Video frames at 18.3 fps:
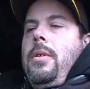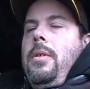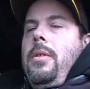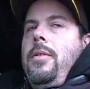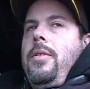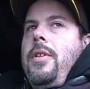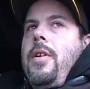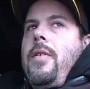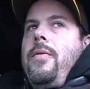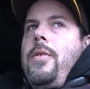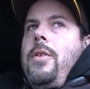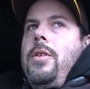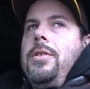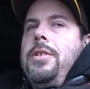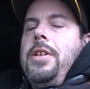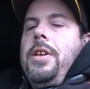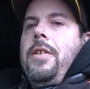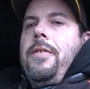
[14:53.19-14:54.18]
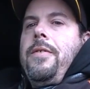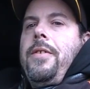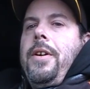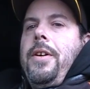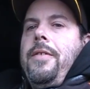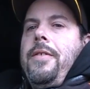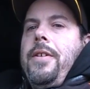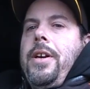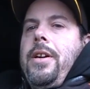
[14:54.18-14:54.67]
their volunteer
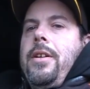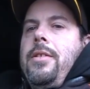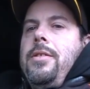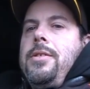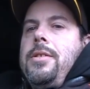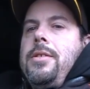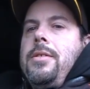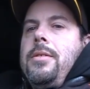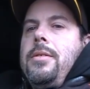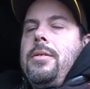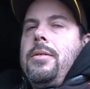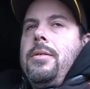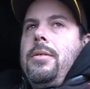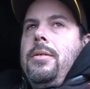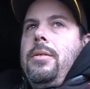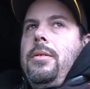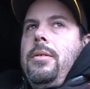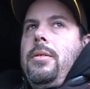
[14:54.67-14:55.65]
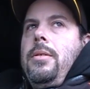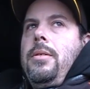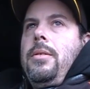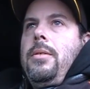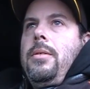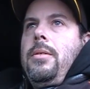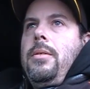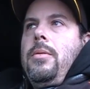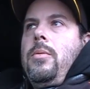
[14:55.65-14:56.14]
firefighters,
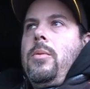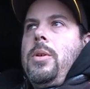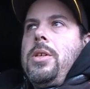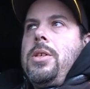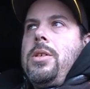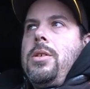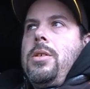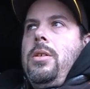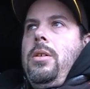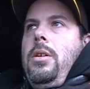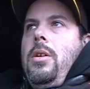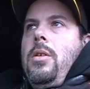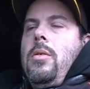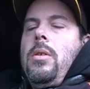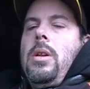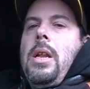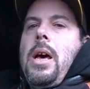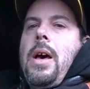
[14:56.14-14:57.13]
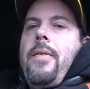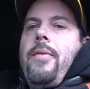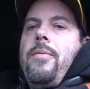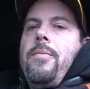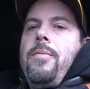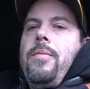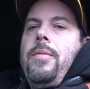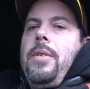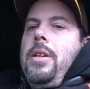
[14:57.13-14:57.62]
which, a lot of
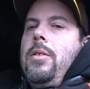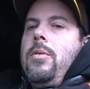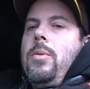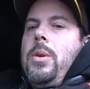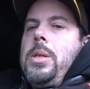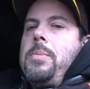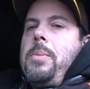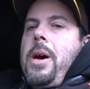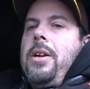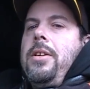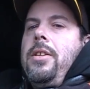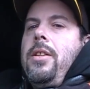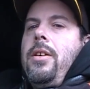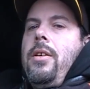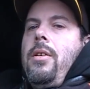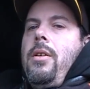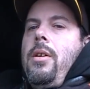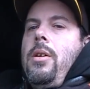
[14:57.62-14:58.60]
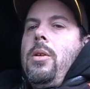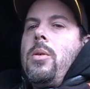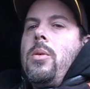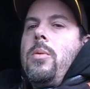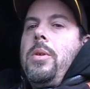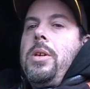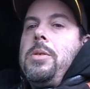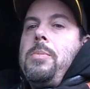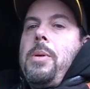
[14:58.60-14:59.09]
them either respond to the hall or
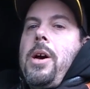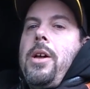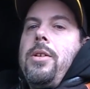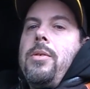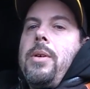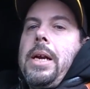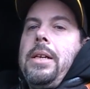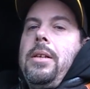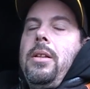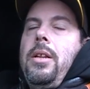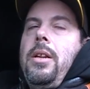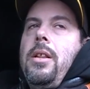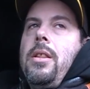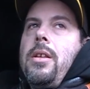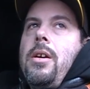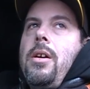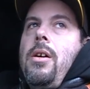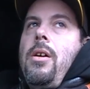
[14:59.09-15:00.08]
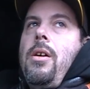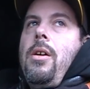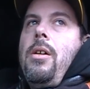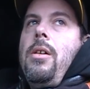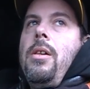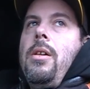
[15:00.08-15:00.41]
respond directly to the call,